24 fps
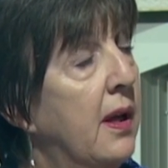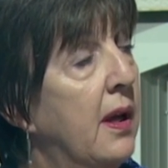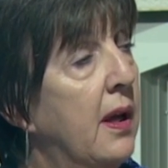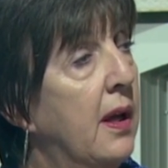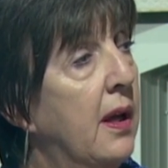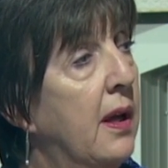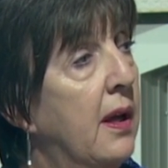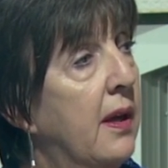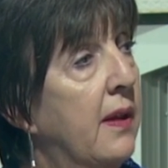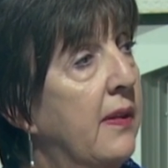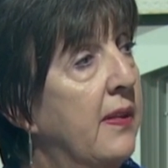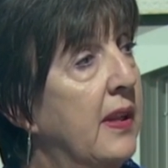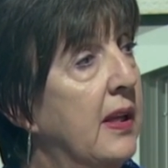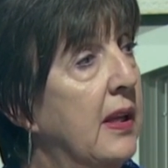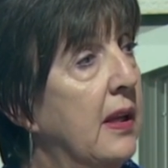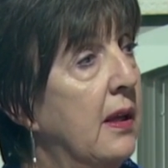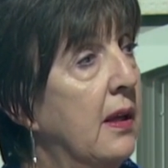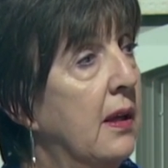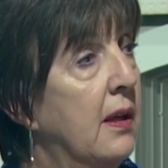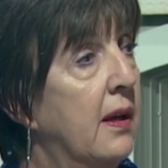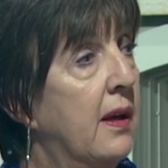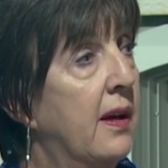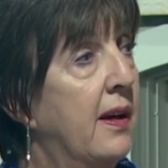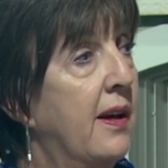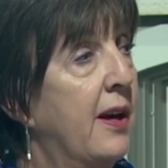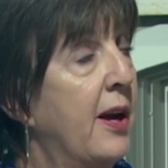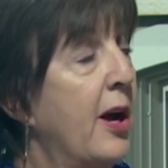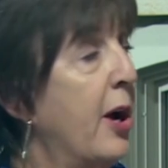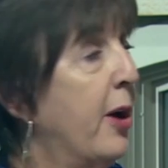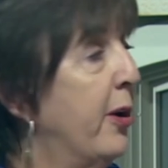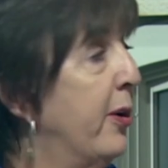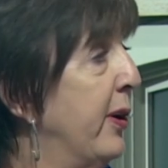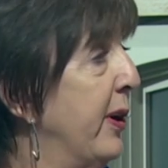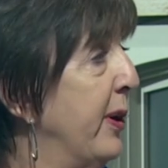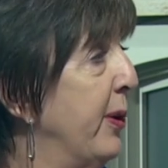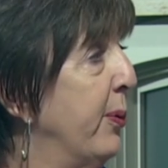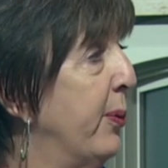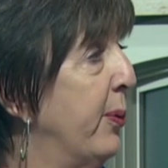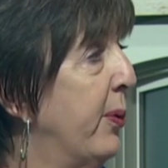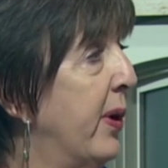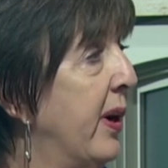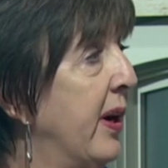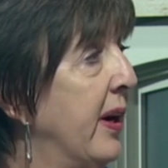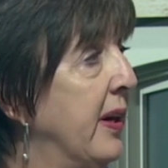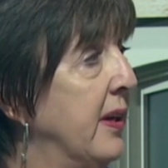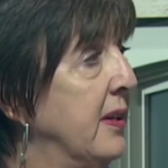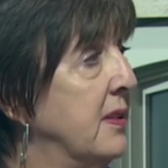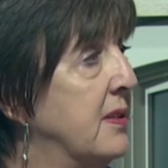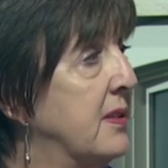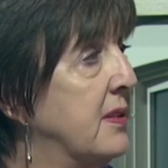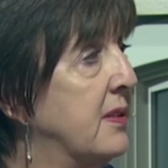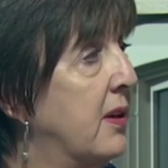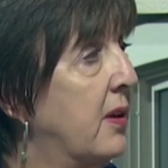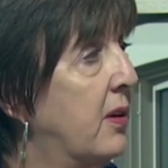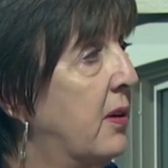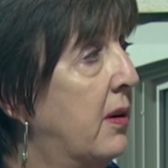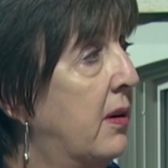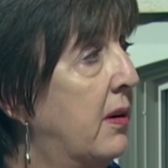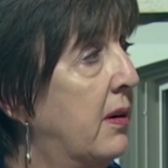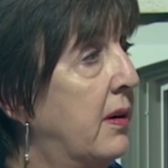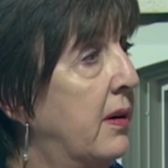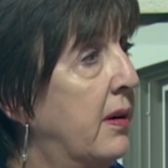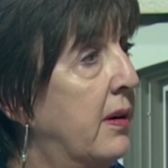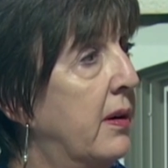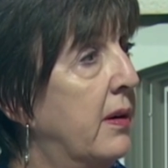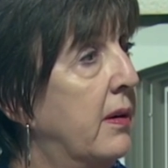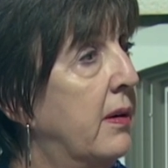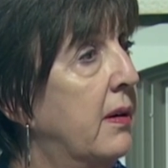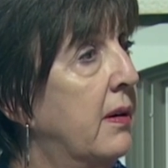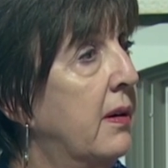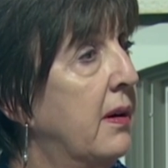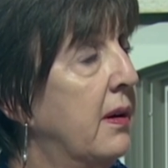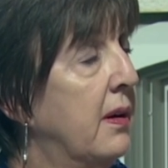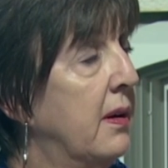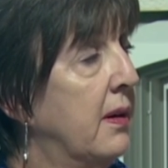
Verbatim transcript: And the uh, hourly rates are